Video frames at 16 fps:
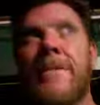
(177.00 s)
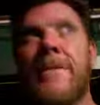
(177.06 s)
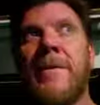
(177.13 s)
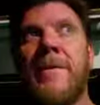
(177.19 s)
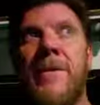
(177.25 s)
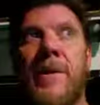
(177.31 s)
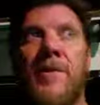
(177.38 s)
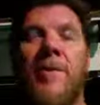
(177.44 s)

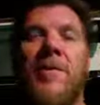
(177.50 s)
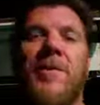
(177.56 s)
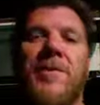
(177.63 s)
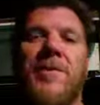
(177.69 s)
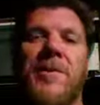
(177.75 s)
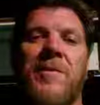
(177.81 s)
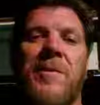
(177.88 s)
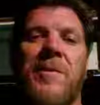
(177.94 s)

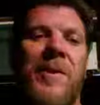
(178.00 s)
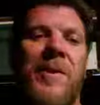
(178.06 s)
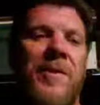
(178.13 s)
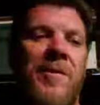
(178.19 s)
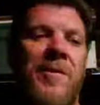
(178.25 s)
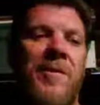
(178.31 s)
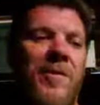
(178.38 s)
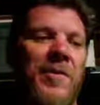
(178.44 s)
terrorism, the
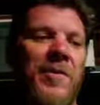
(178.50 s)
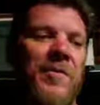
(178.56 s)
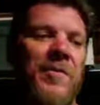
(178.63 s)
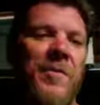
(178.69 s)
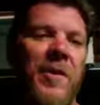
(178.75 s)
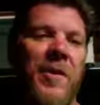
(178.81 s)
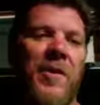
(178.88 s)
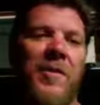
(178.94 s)
narrative
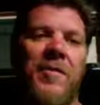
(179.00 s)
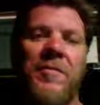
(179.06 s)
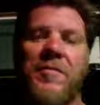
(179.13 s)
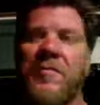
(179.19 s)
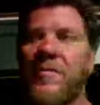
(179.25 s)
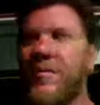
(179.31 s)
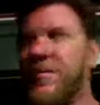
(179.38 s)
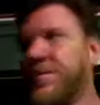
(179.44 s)

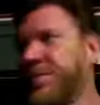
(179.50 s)
of,